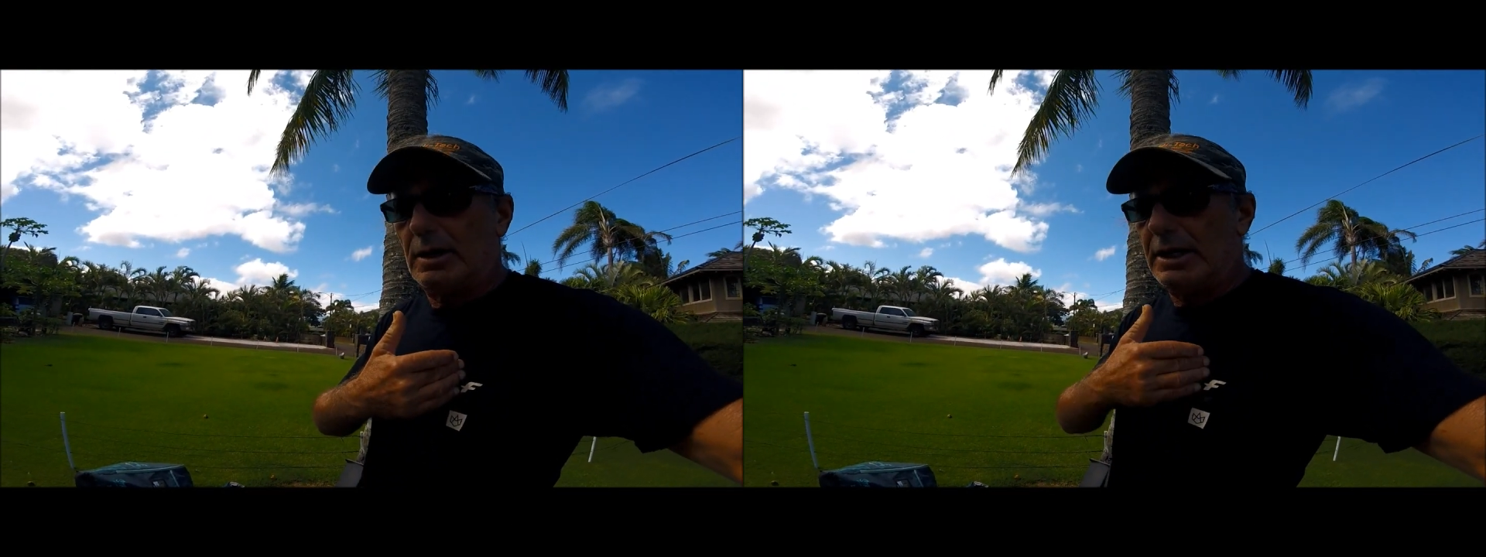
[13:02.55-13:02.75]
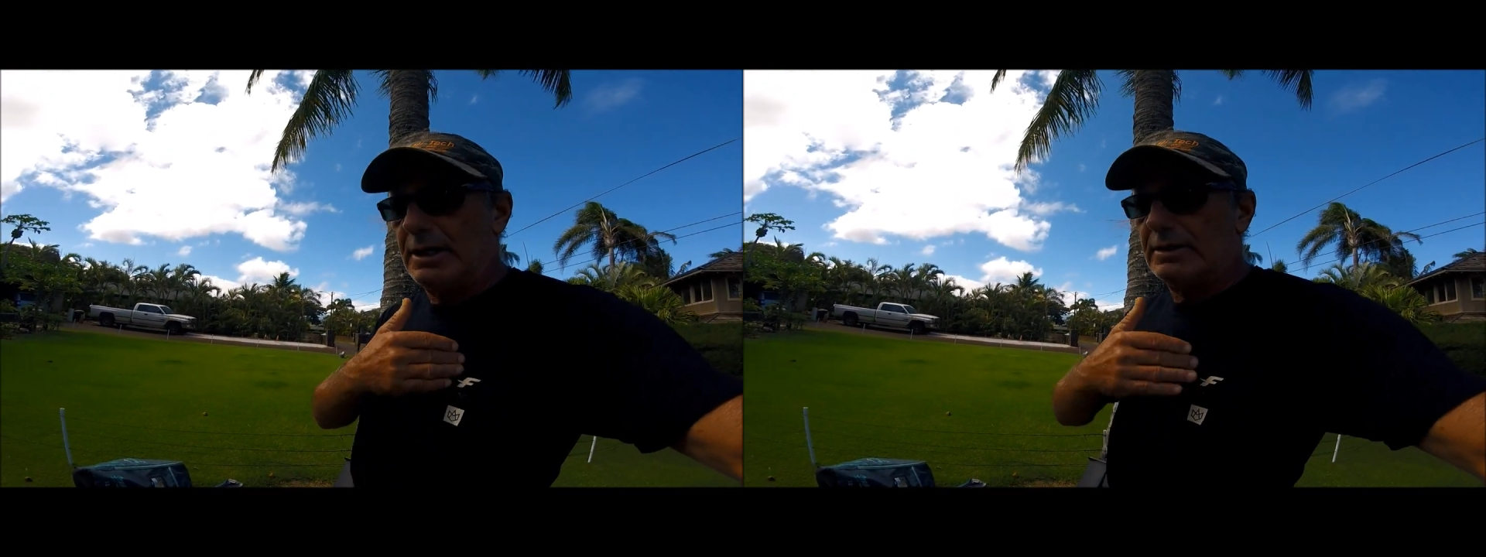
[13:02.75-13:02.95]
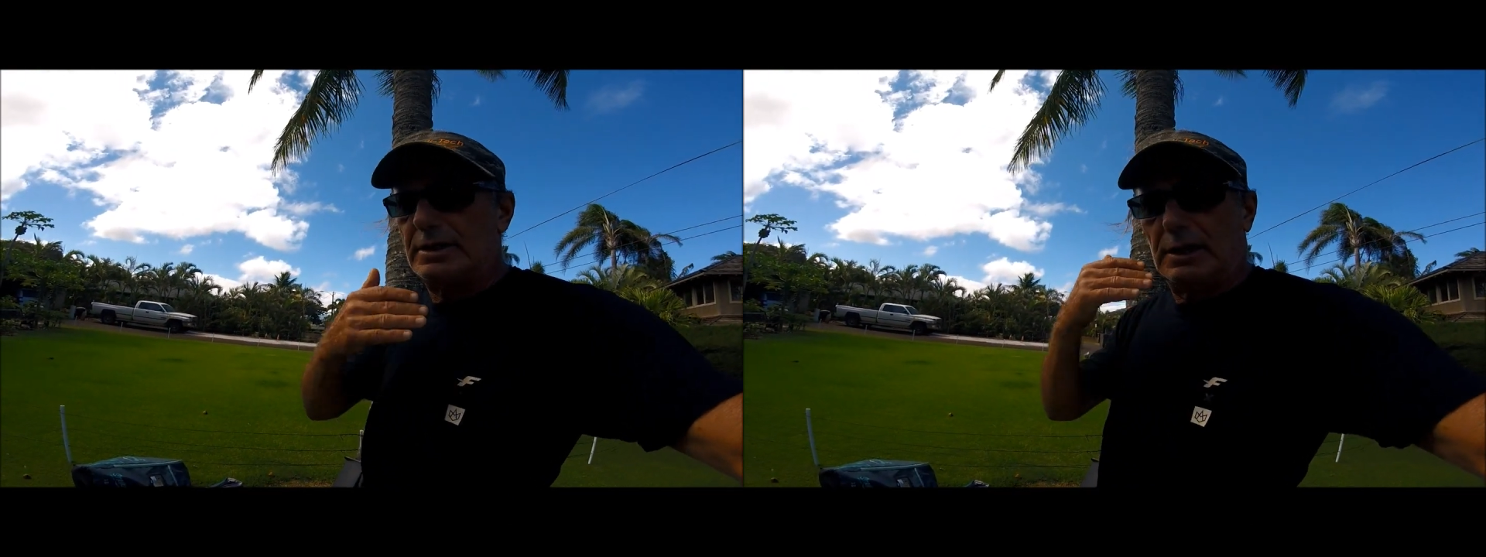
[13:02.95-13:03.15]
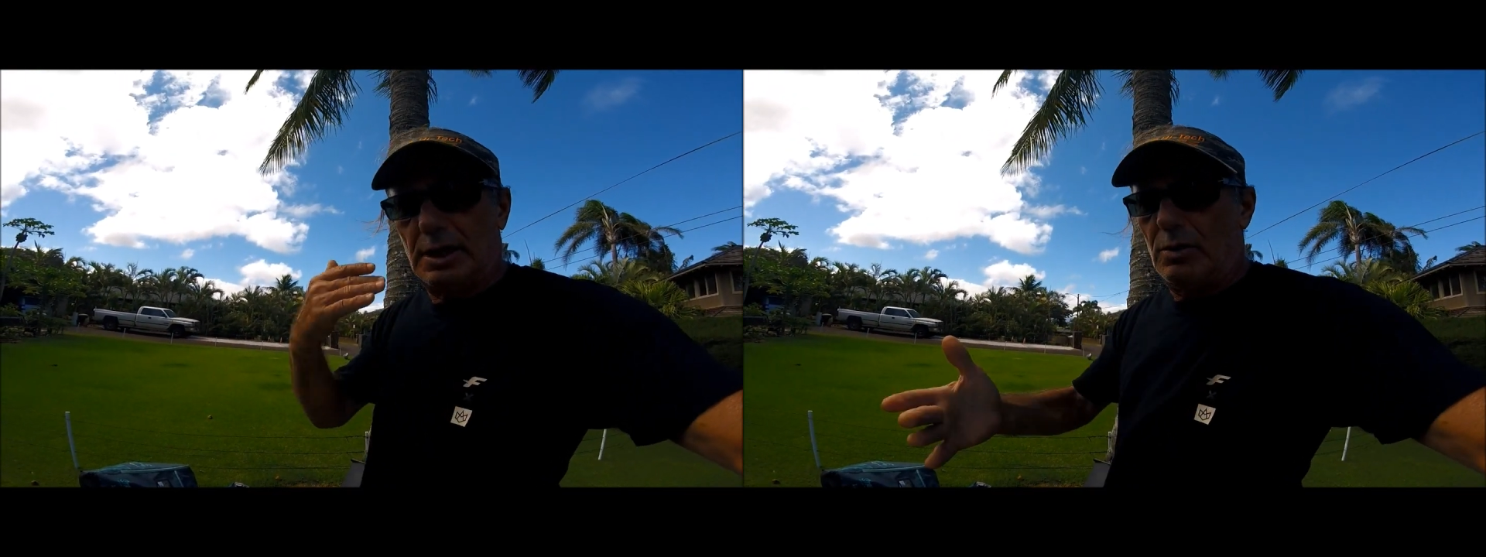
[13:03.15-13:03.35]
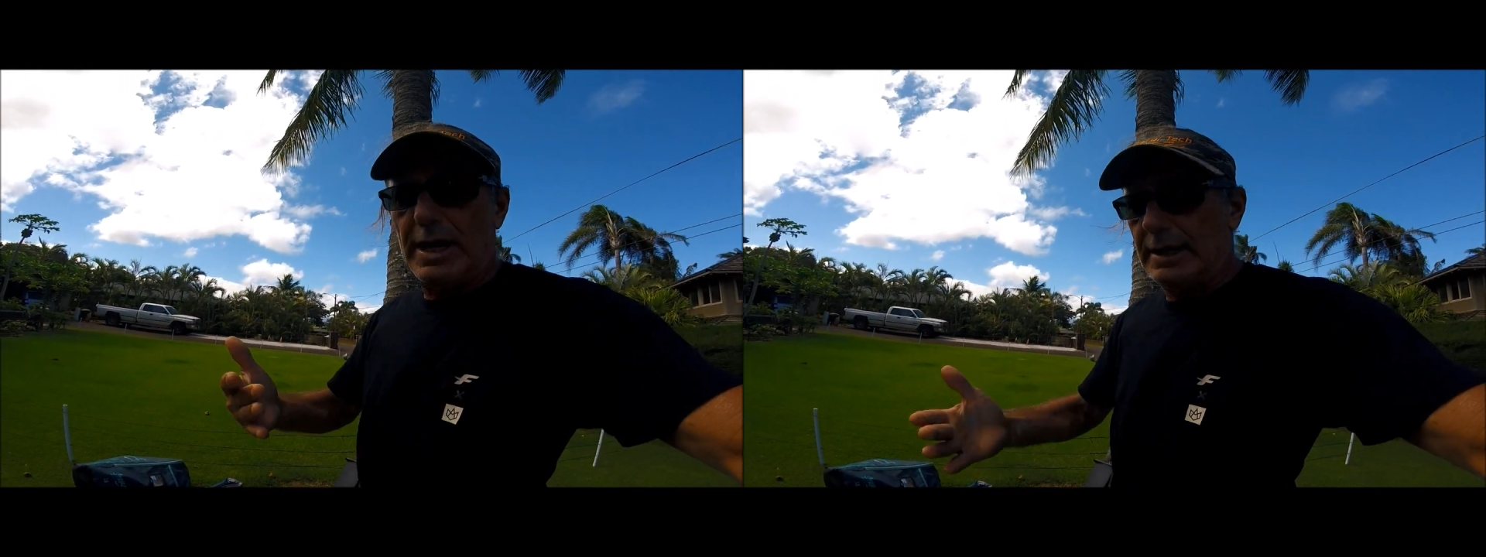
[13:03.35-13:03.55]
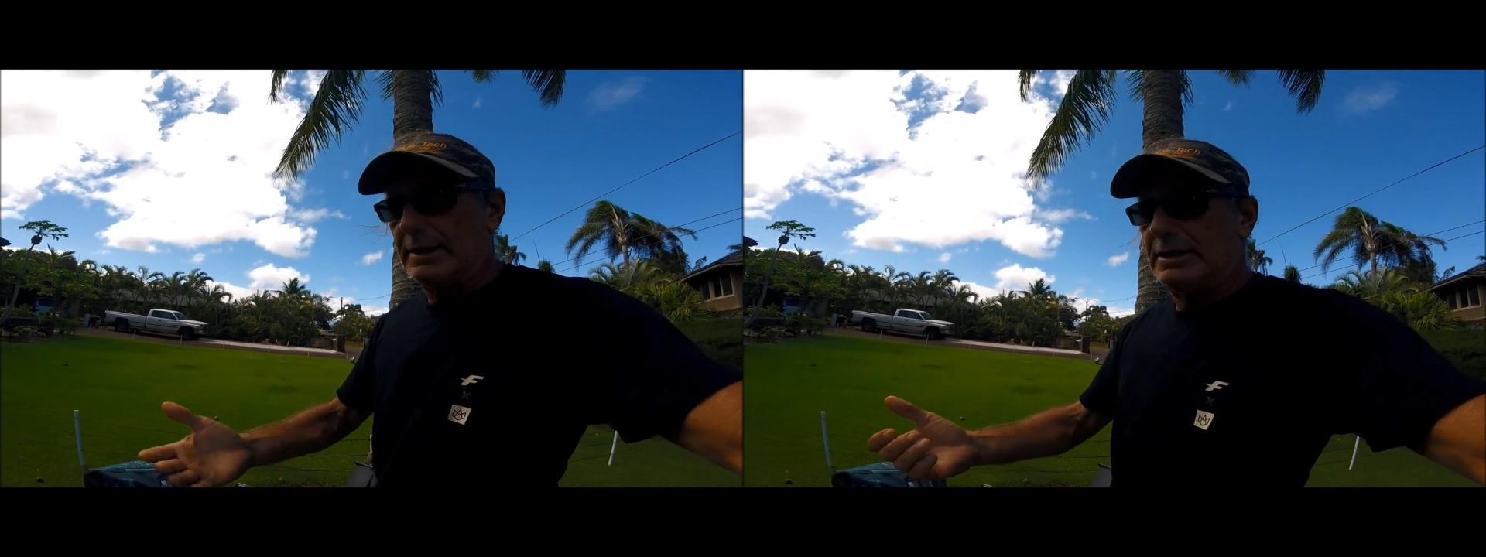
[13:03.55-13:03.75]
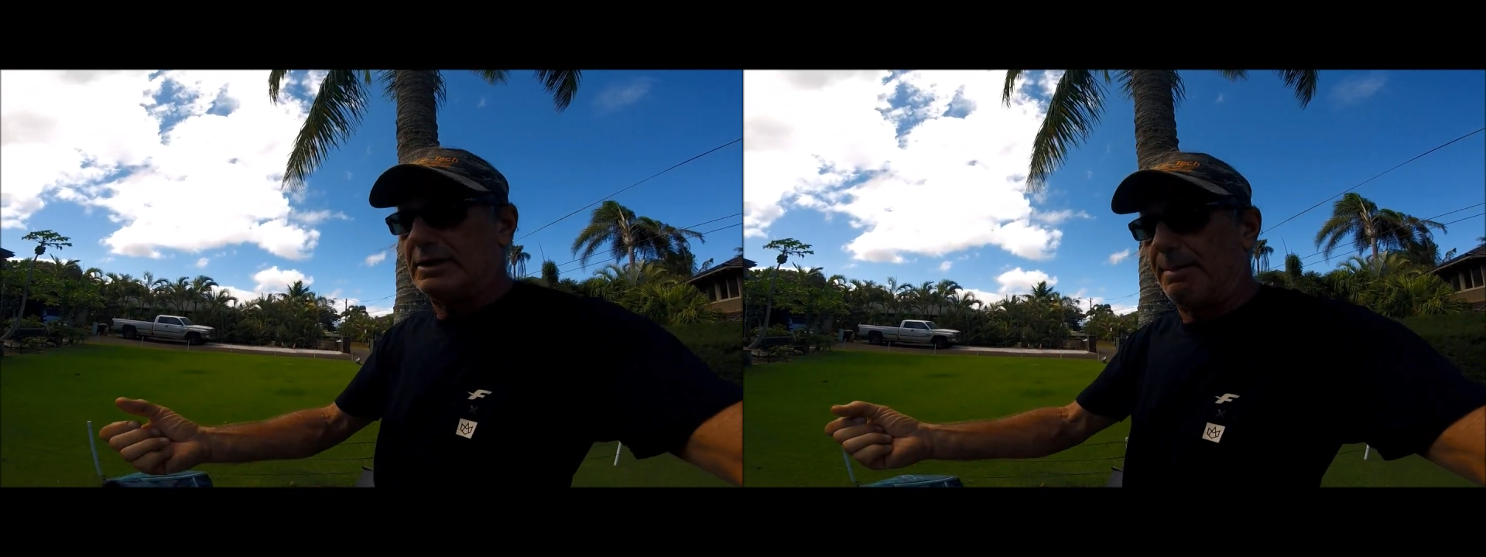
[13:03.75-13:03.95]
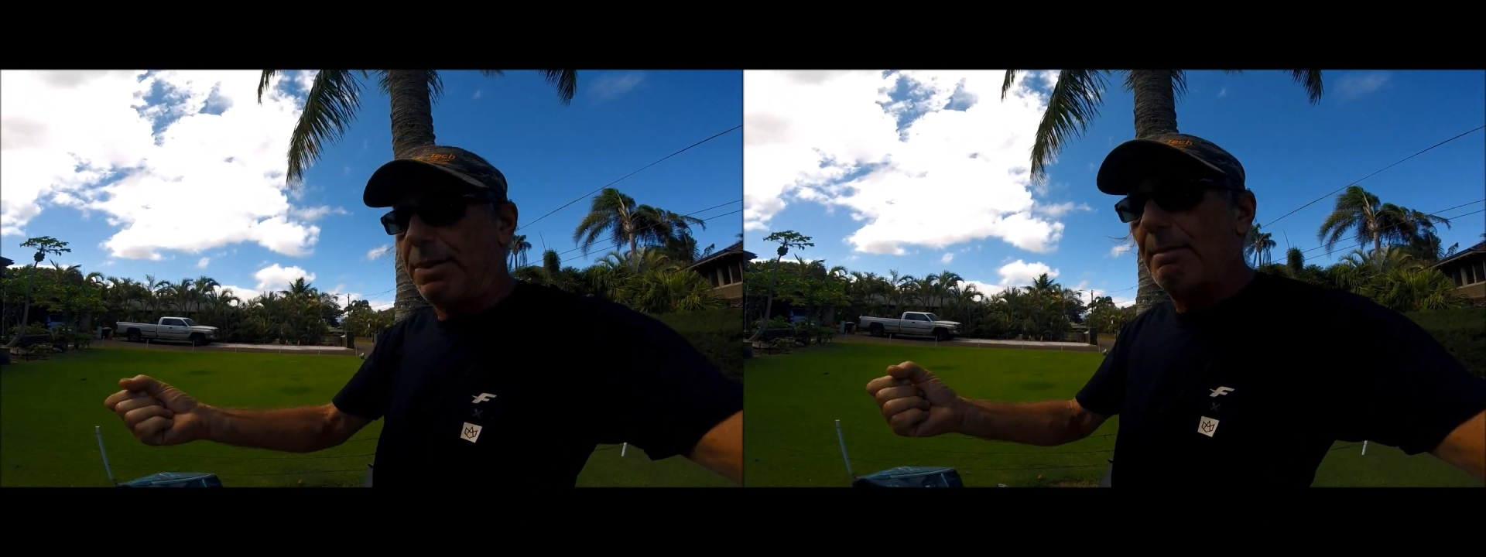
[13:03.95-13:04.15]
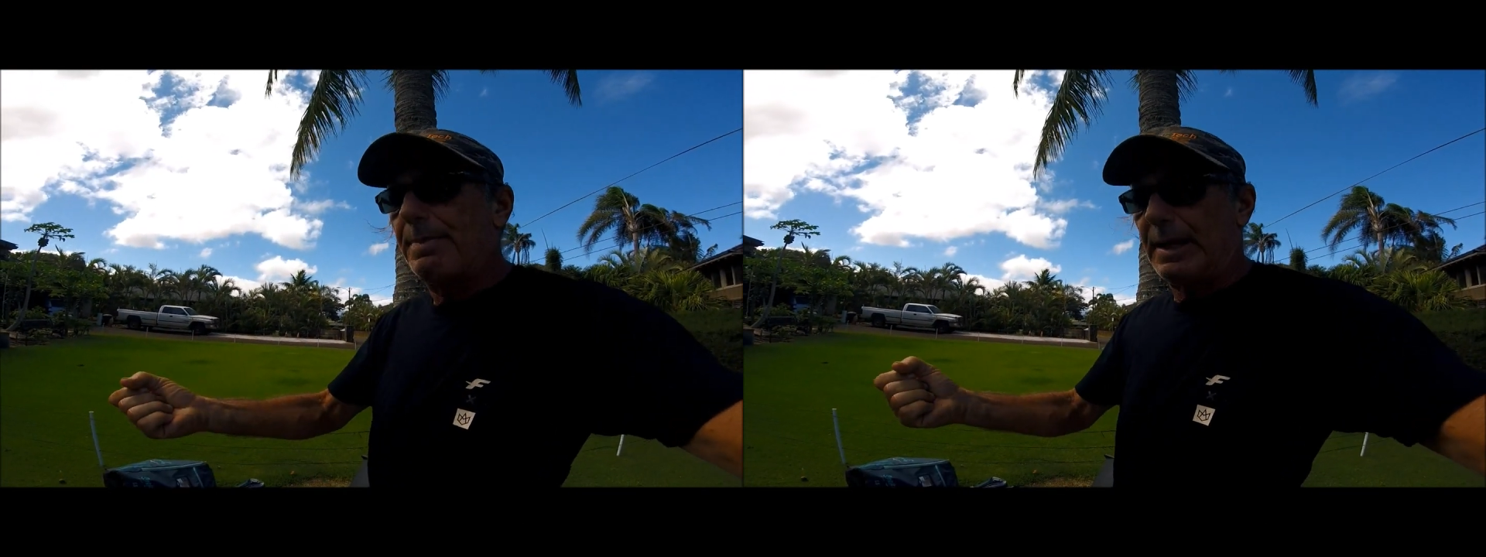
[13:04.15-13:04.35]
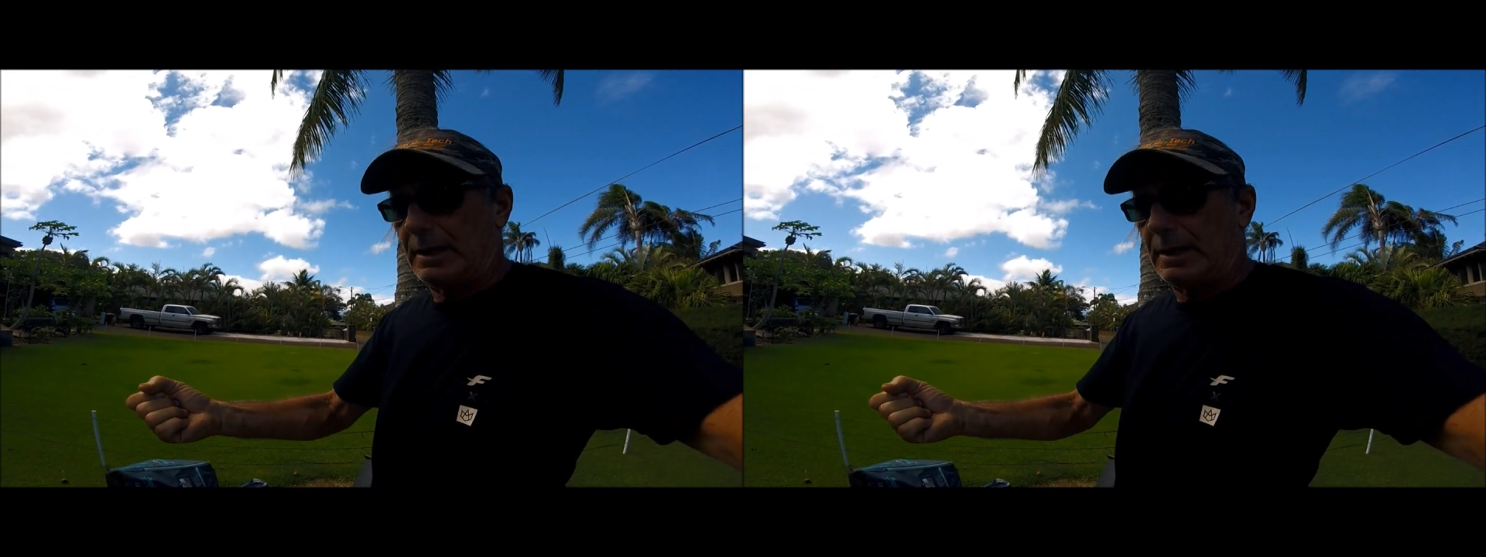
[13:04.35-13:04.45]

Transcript: is the low end, is the pumping.